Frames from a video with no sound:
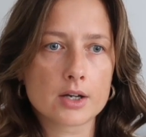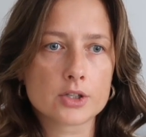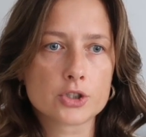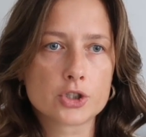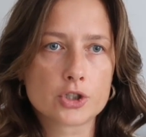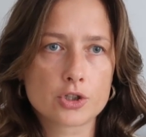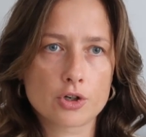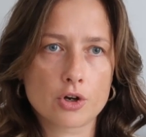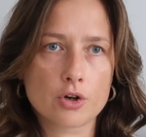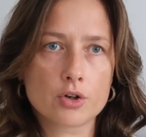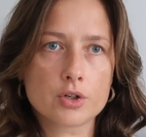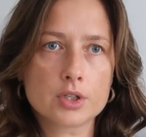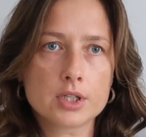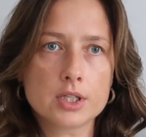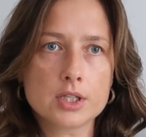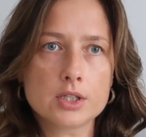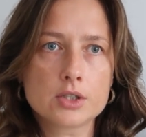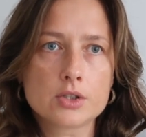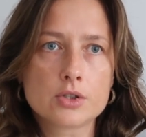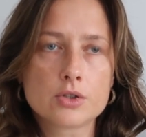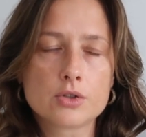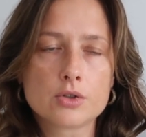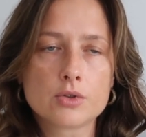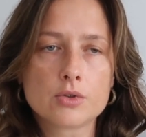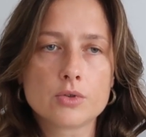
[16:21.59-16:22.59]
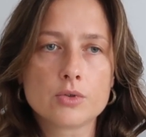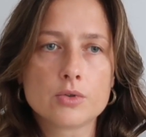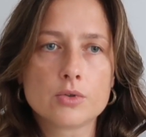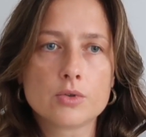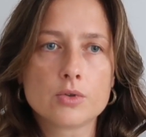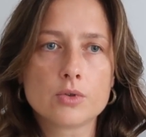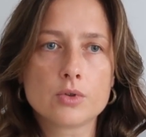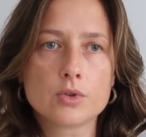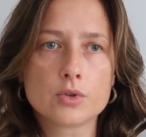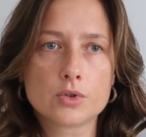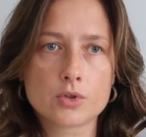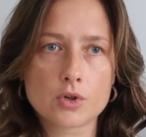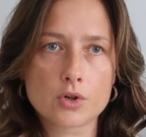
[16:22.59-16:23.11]
journey
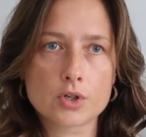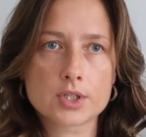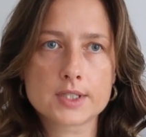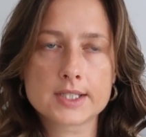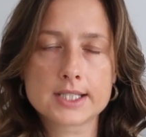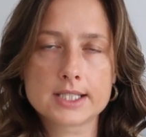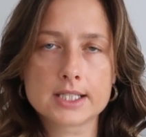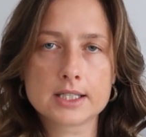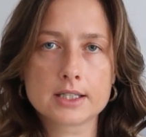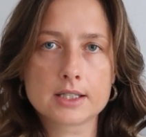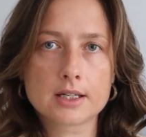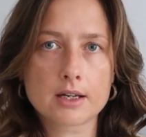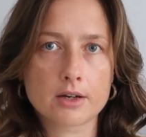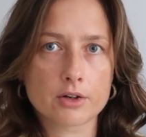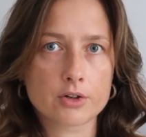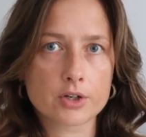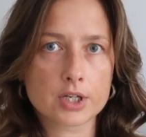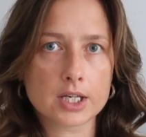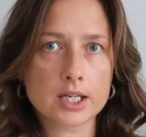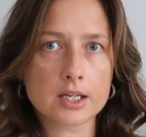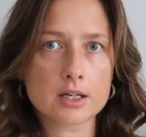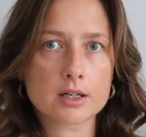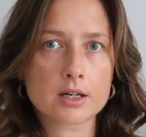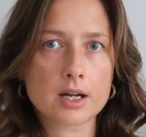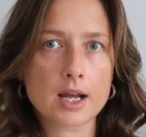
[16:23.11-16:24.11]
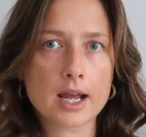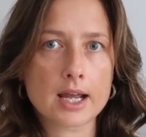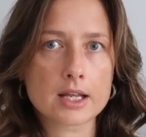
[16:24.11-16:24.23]
to nursing career